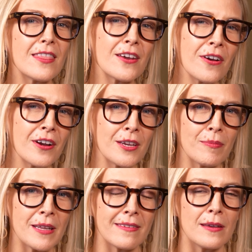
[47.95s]
Their
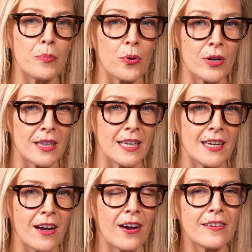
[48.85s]
arguments,
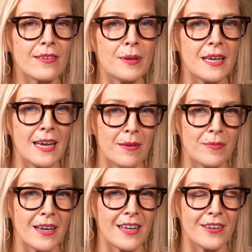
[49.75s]
importantly, ought to be
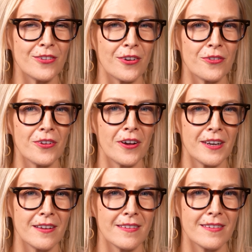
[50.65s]
aimed at a general
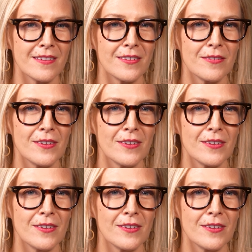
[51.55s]
audience.